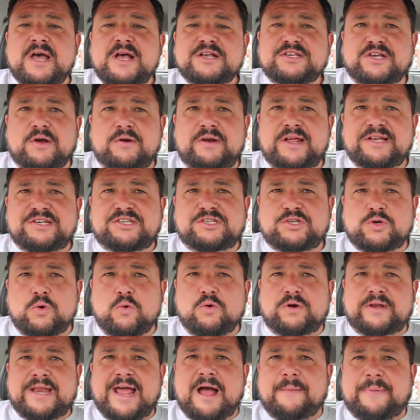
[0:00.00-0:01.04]
So let's
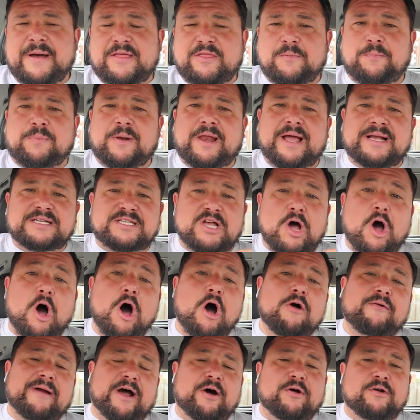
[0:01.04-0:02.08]
talk now about the players that
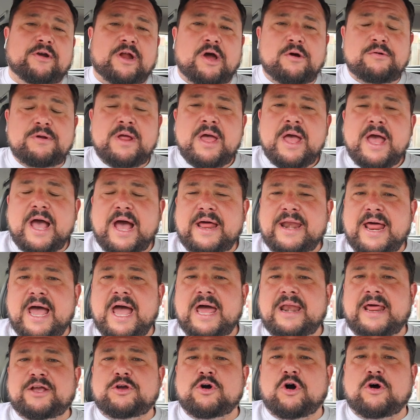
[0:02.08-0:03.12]
are out on loan and how
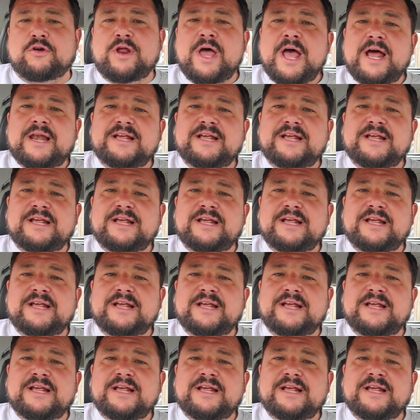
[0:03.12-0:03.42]
they got on.